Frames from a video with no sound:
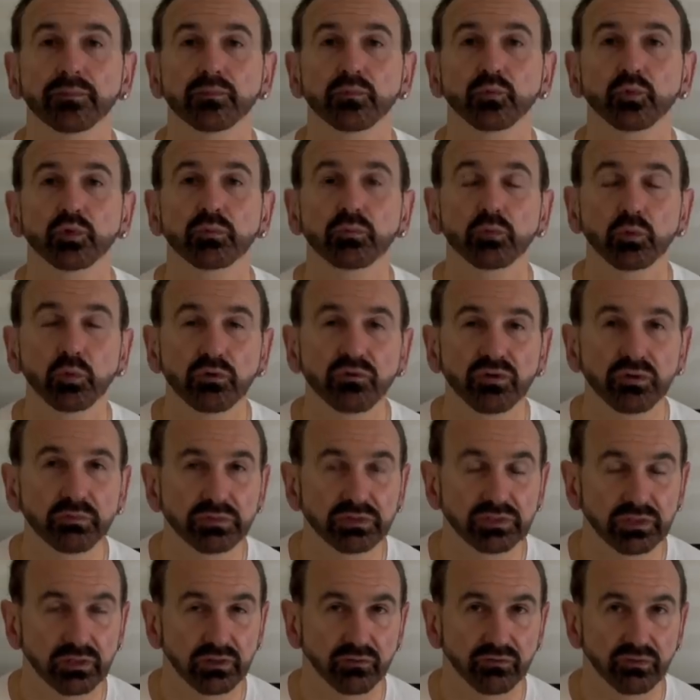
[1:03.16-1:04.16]
remove
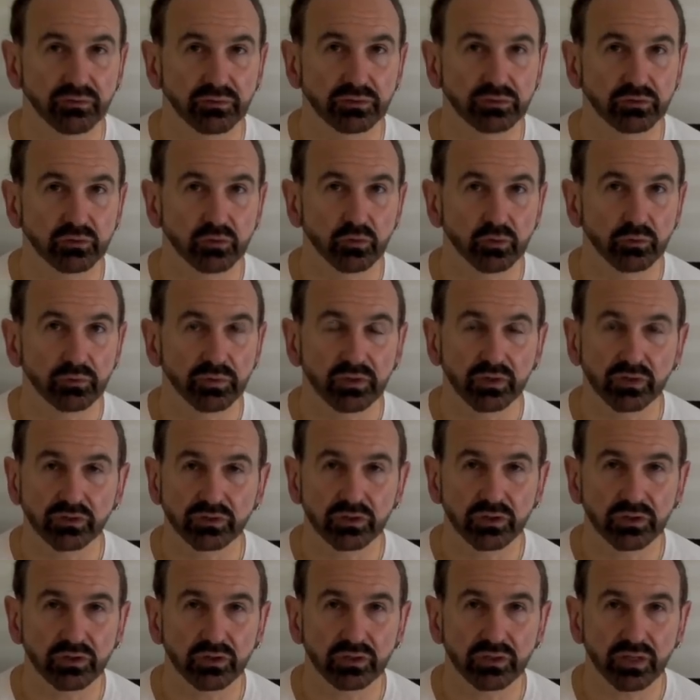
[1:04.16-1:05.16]
himself from school because
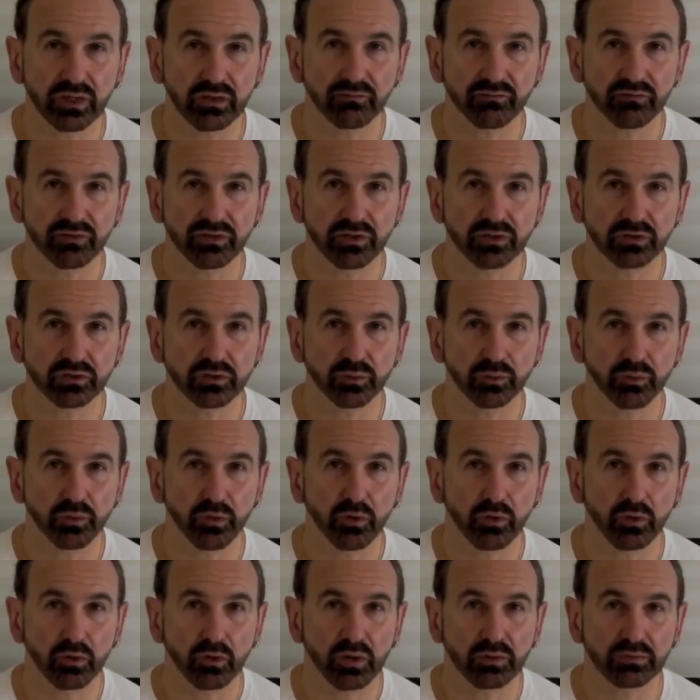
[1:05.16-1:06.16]
he could not finish the
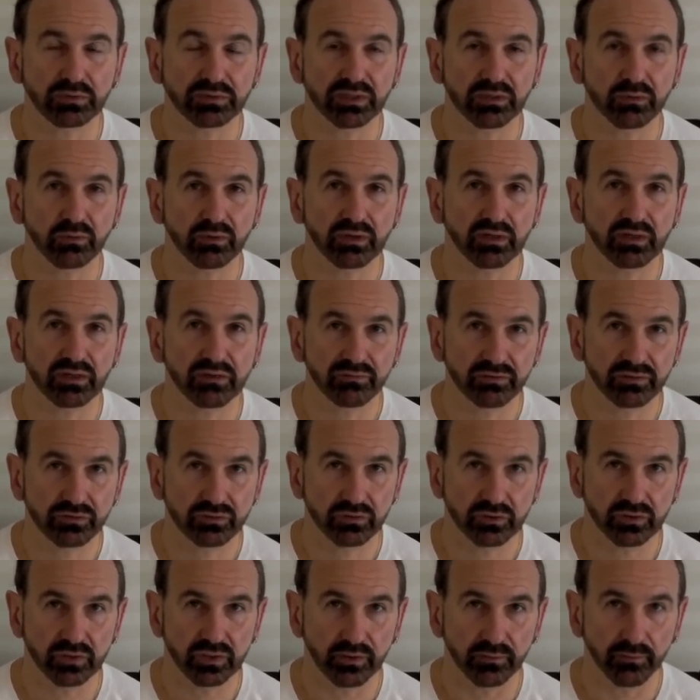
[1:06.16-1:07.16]
programs that were given
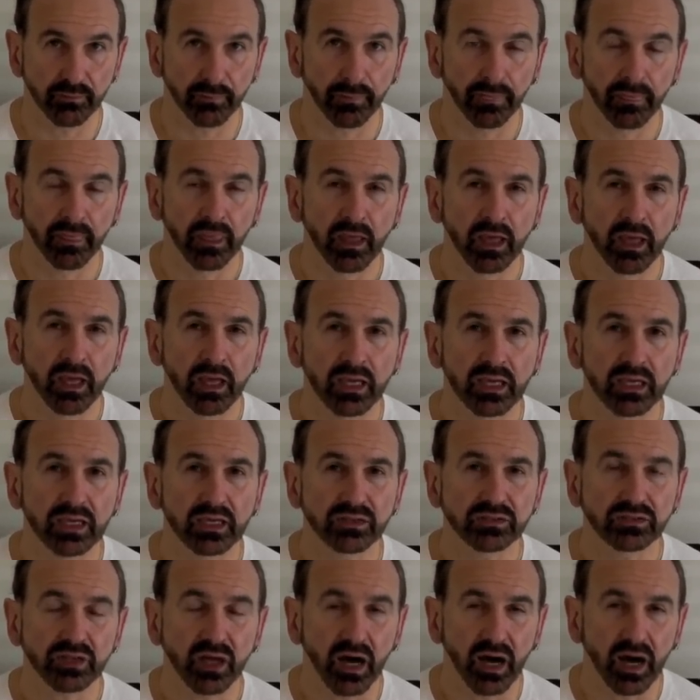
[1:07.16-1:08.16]
to him. He
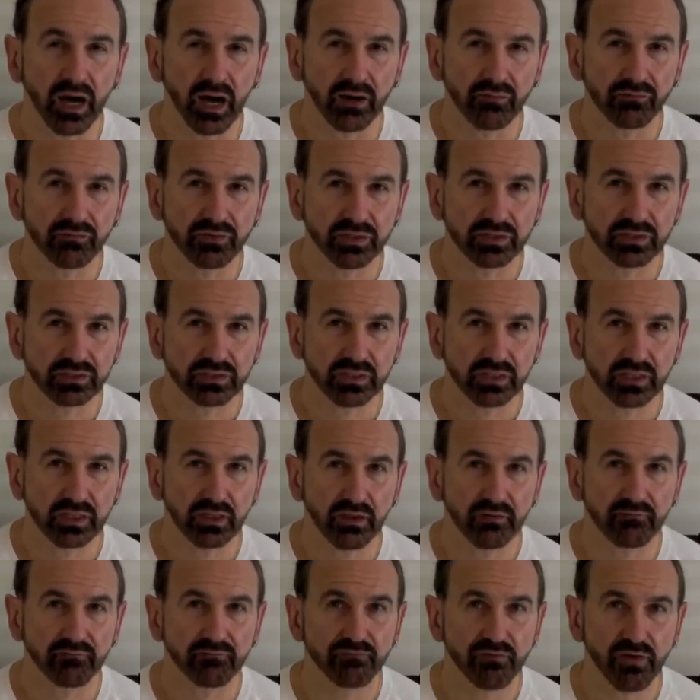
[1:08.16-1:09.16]
is obviously
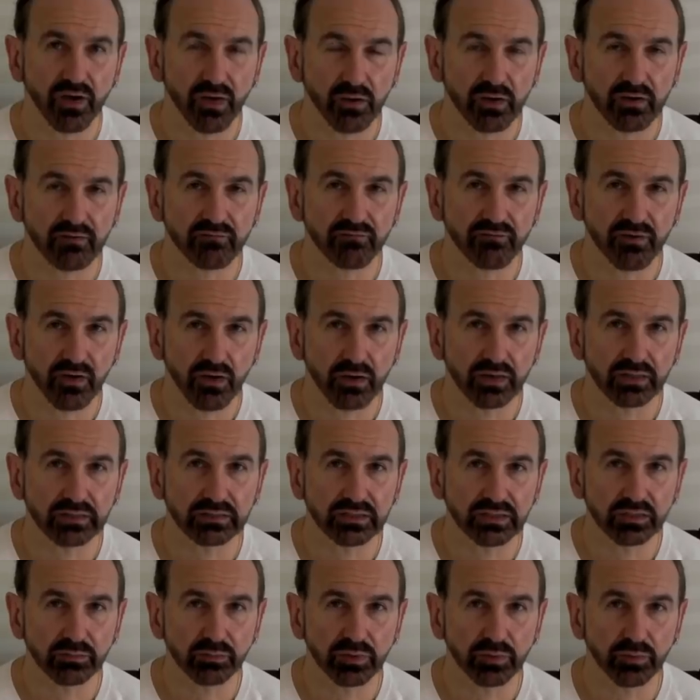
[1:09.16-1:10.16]
very, very
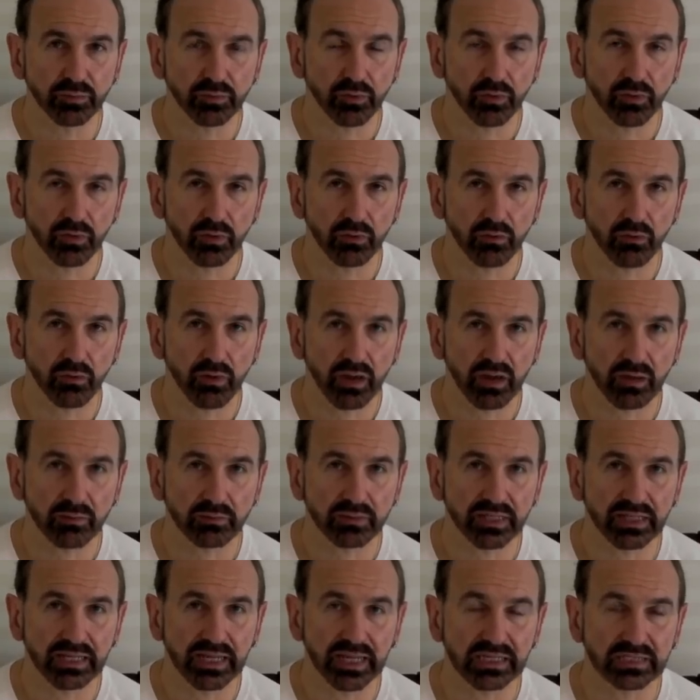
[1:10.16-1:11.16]
deeply programmed
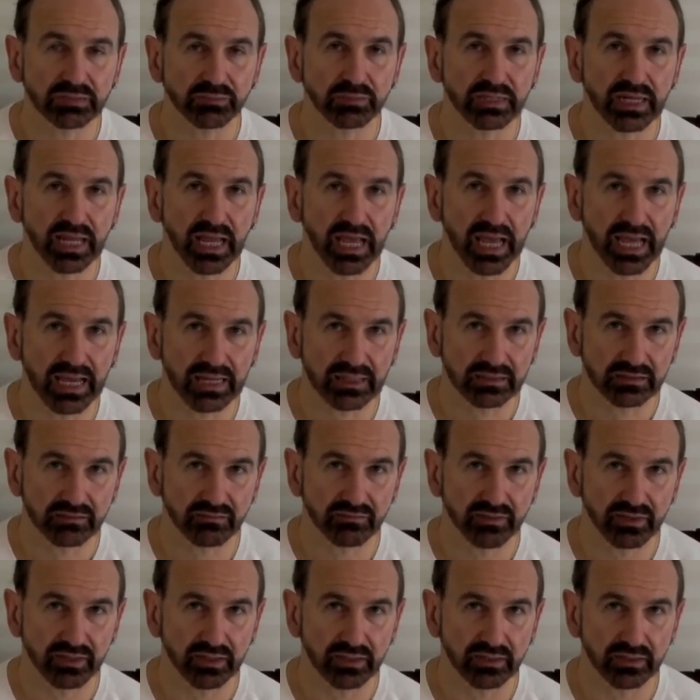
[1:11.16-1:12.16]
and has been
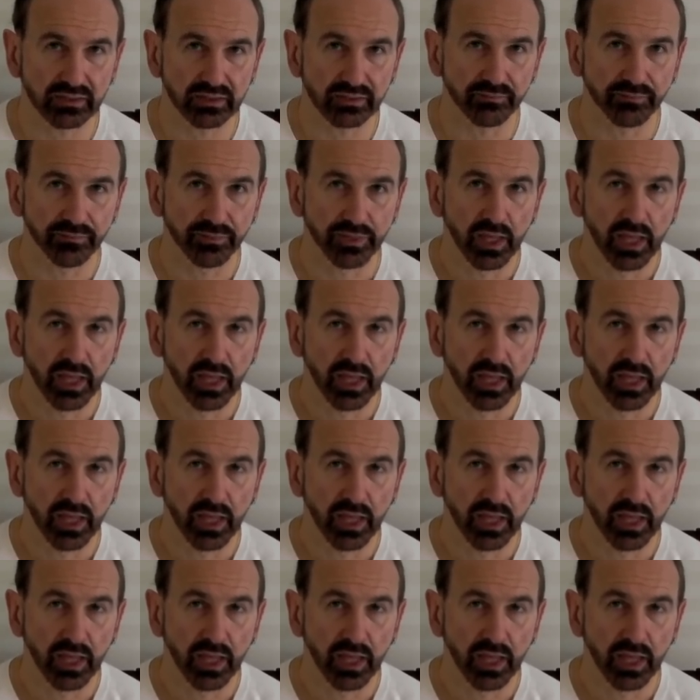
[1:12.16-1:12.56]
activated.